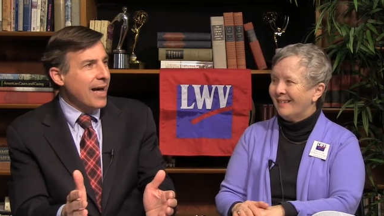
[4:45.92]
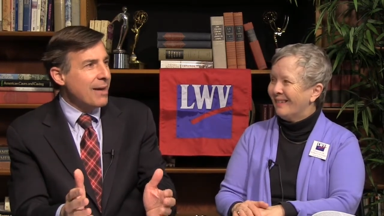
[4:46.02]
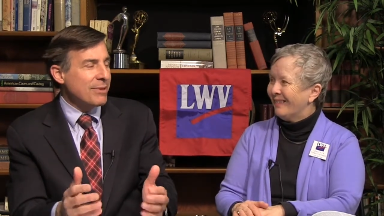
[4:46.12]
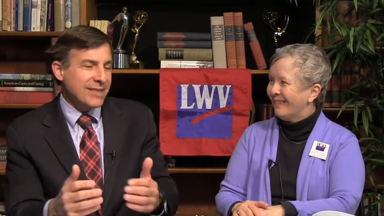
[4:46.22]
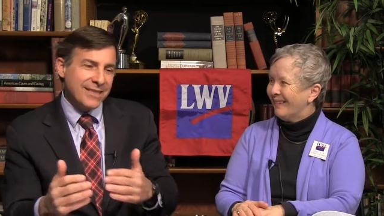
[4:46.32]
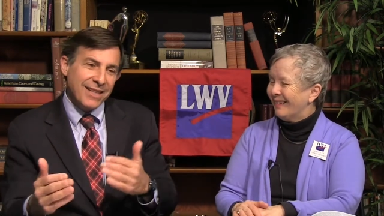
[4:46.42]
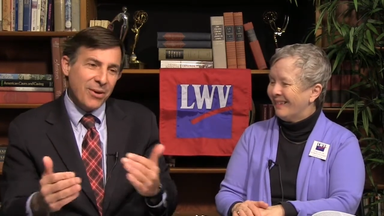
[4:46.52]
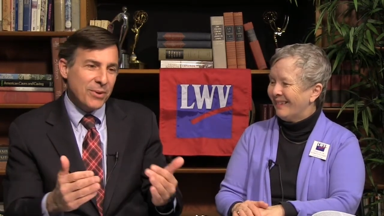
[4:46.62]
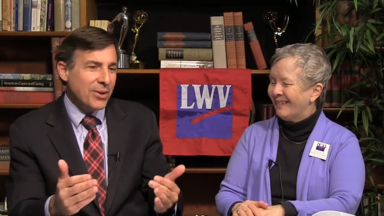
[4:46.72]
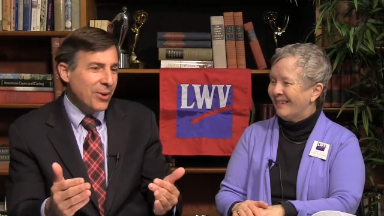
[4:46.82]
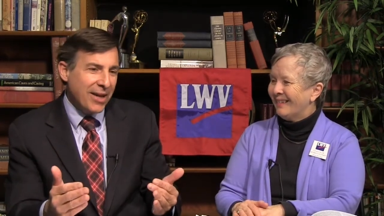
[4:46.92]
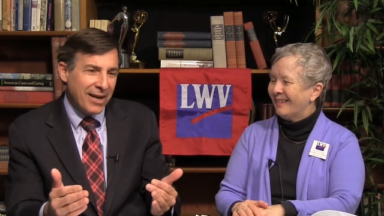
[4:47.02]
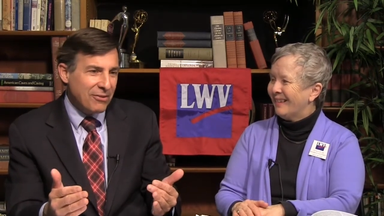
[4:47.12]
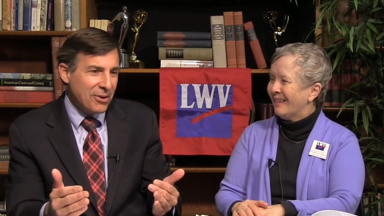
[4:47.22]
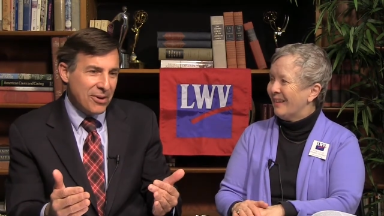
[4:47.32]
Speaker 1: lobbyists. It's like we all
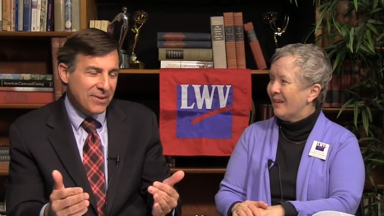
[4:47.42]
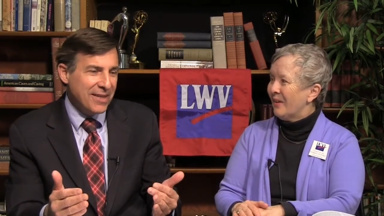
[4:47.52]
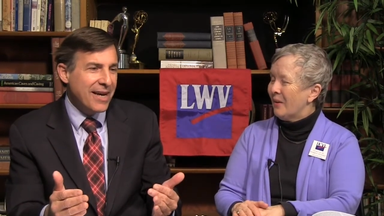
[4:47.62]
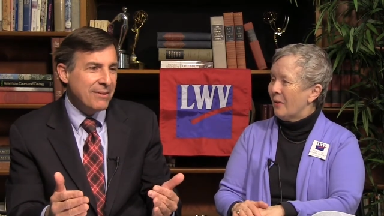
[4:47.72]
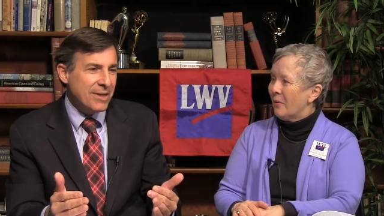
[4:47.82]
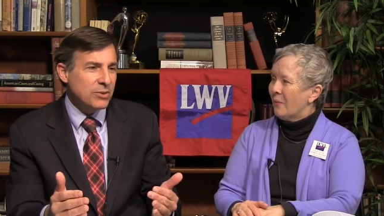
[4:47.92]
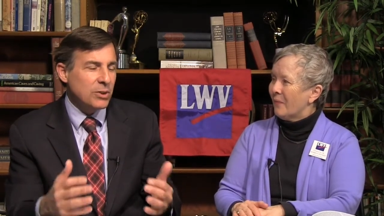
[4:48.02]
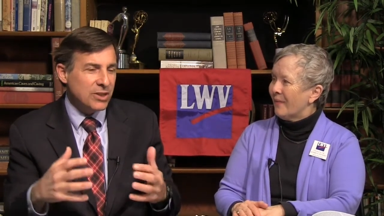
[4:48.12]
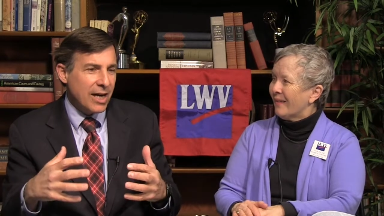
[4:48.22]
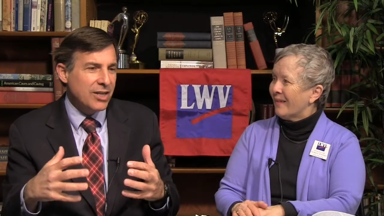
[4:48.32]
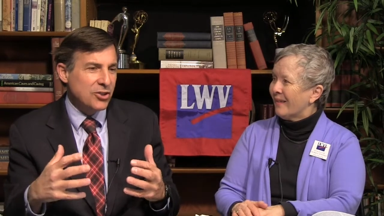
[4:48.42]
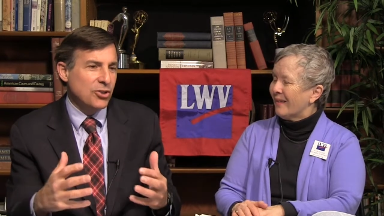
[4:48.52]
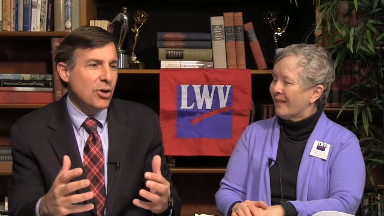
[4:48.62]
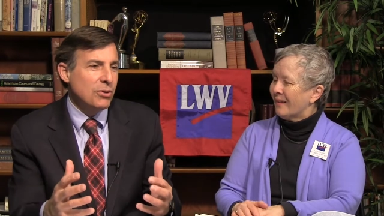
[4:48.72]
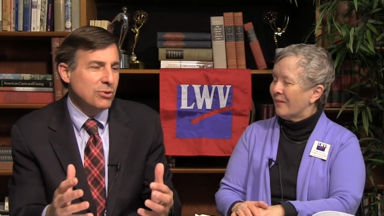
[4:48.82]
have our own lobbyists, which kind of
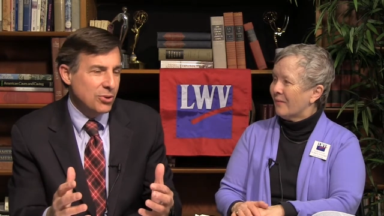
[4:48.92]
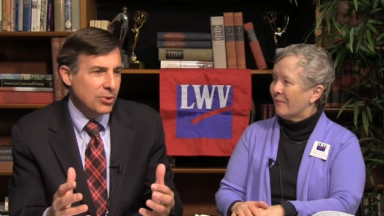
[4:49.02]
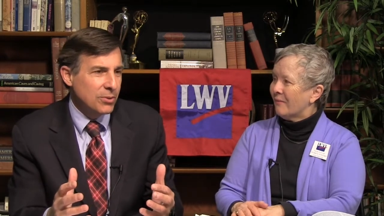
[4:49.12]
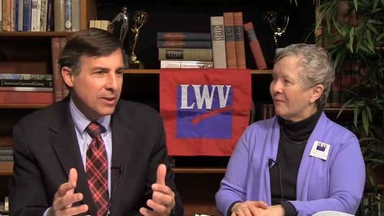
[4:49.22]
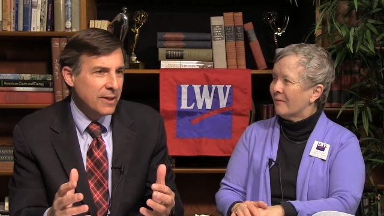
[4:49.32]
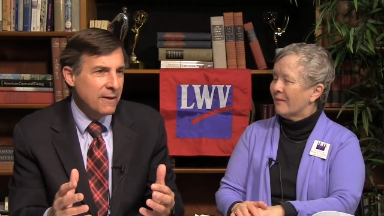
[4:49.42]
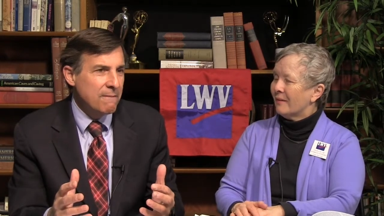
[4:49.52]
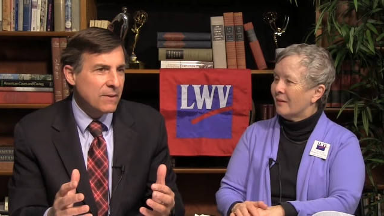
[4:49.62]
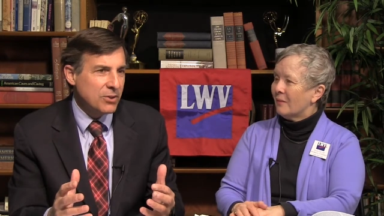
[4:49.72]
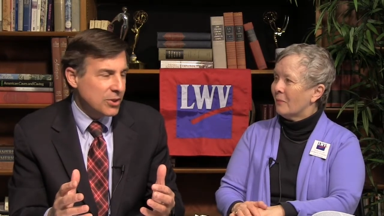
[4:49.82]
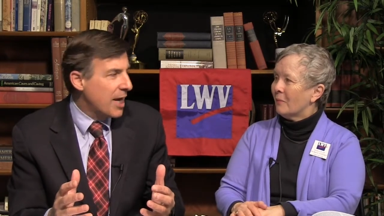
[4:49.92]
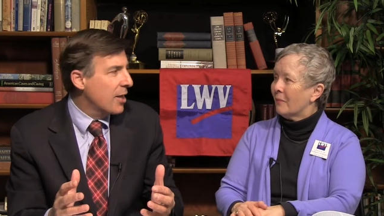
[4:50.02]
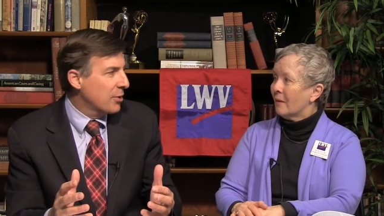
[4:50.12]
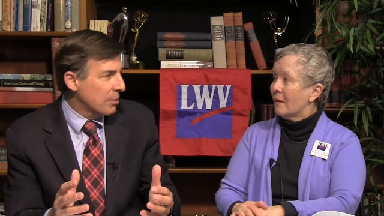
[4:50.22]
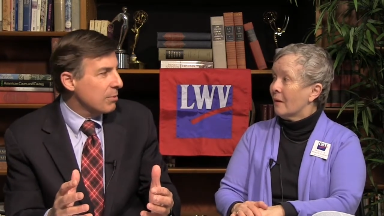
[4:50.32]
shows you the
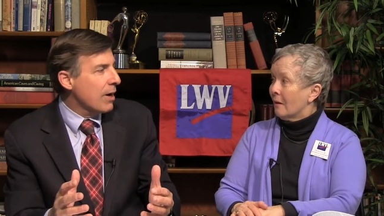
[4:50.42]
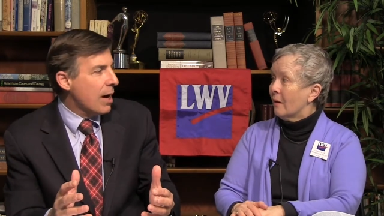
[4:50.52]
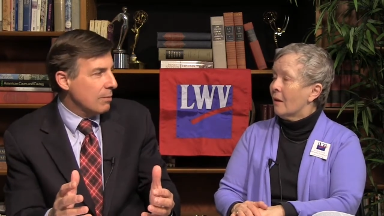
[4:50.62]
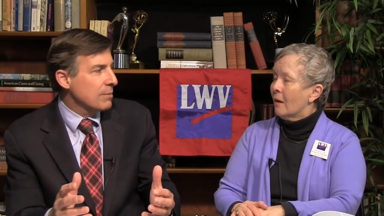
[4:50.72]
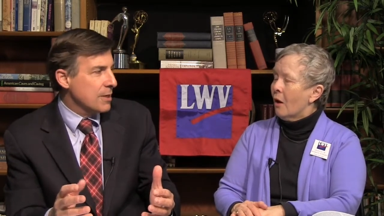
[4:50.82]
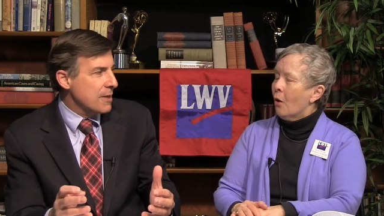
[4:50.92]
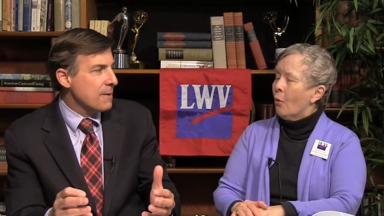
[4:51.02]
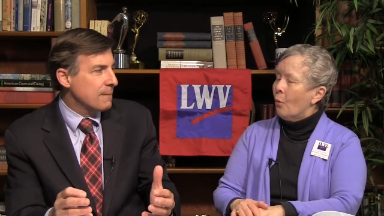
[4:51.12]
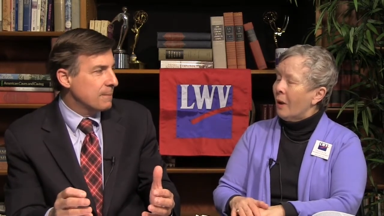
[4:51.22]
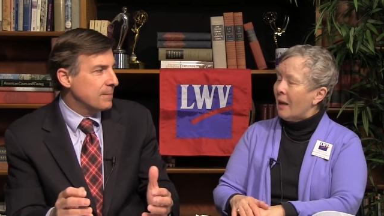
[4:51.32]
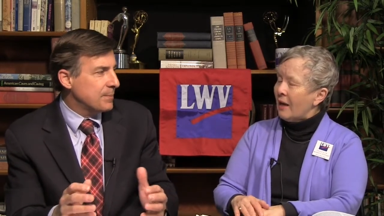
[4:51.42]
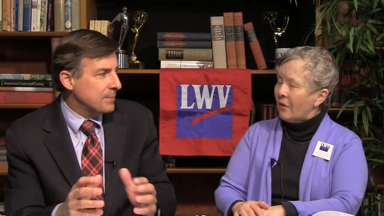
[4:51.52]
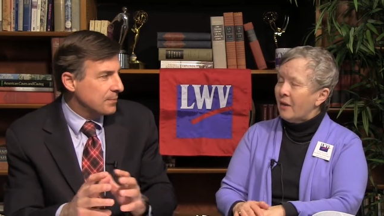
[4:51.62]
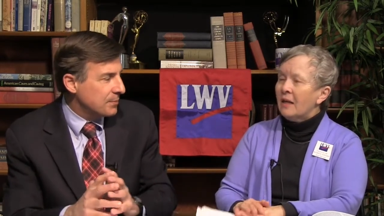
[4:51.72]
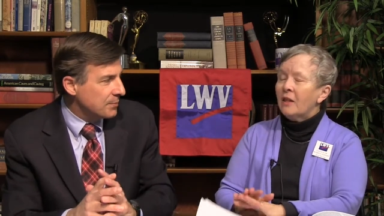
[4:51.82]
scale of the problem here.
Speaker 2: Well, I
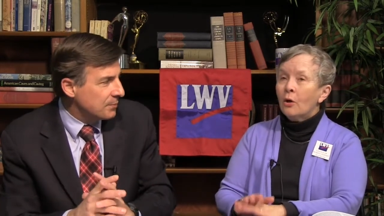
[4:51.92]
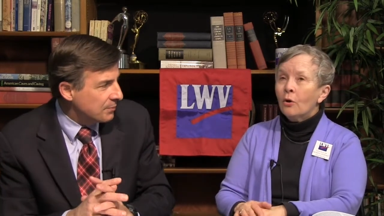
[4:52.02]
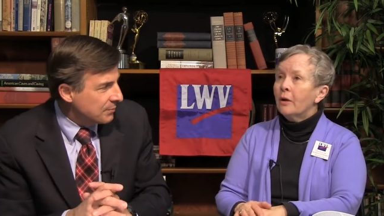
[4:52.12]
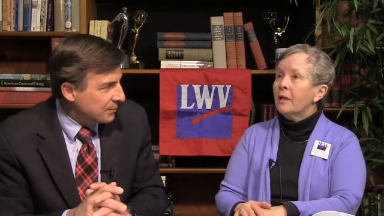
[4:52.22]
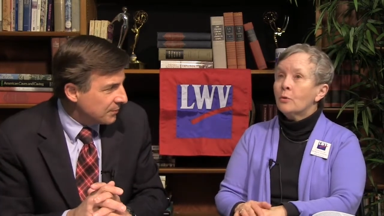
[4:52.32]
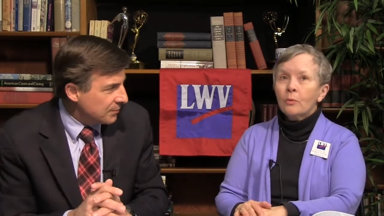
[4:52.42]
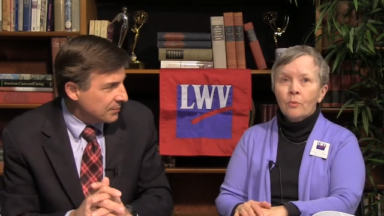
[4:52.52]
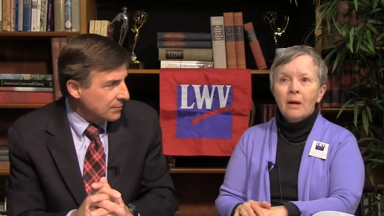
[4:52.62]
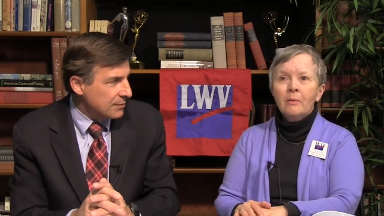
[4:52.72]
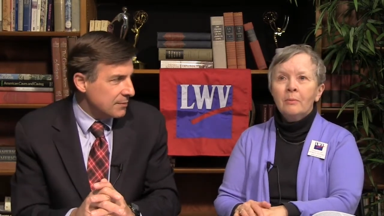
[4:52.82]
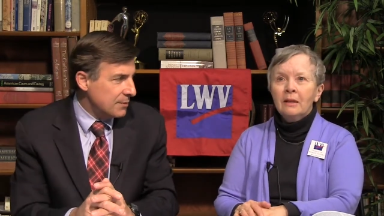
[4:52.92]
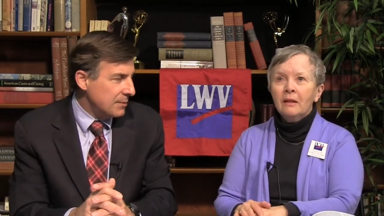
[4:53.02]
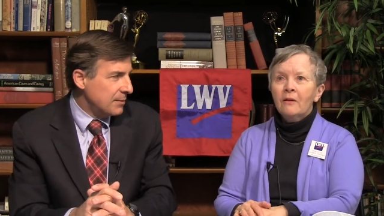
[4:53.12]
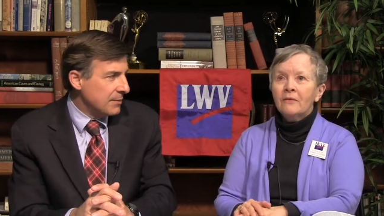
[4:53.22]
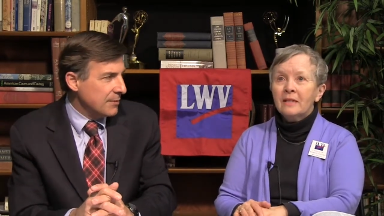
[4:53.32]
think the audience would probably
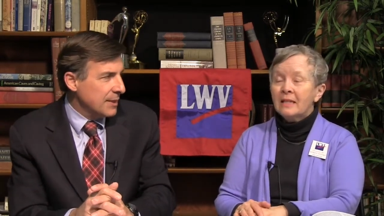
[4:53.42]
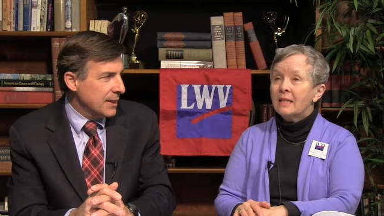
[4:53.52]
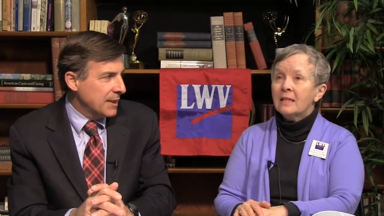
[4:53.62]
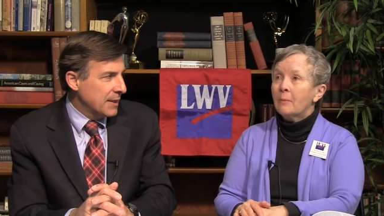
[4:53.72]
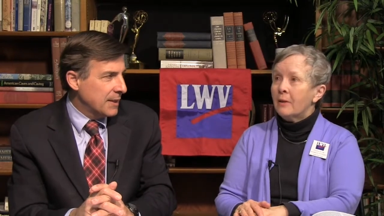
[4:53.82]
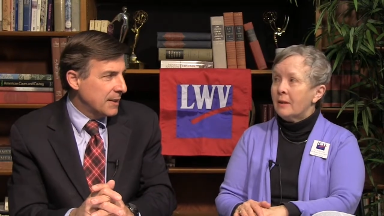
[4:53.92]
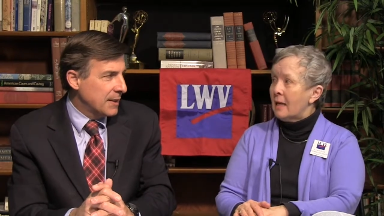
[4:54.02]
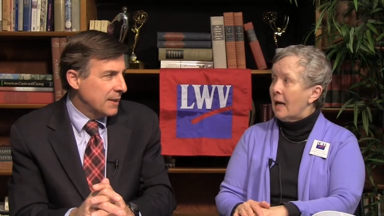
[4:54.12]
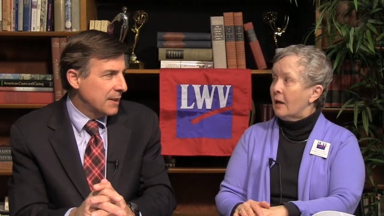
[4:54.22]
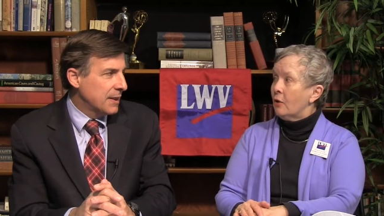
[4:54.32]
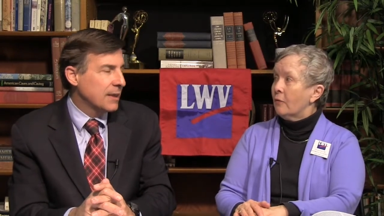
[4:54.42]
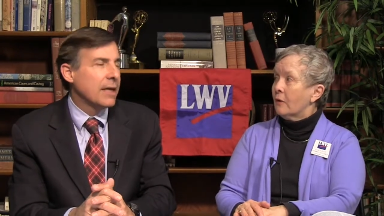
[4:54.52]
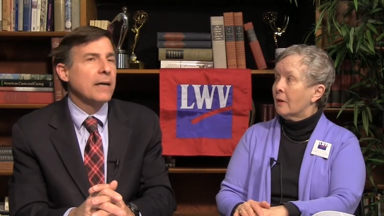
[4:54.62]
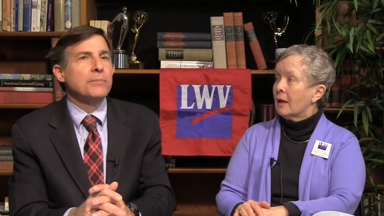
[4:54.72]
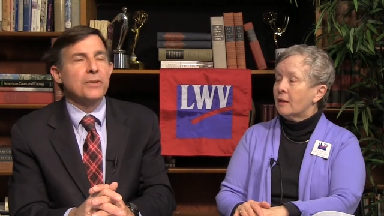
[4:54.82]
love to see some of the data you've
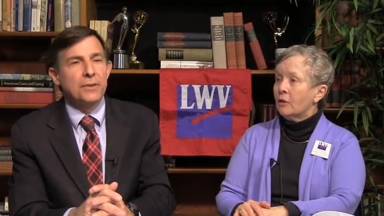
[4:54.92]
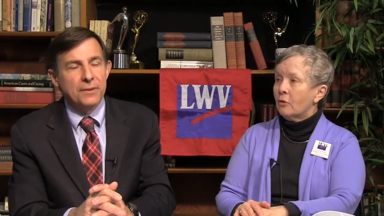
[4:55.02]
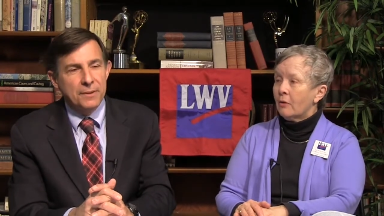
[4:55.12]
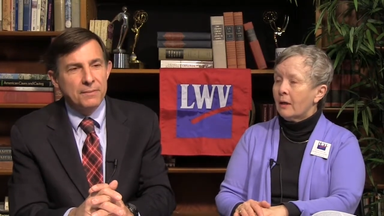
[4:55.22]
collected, Absolutely.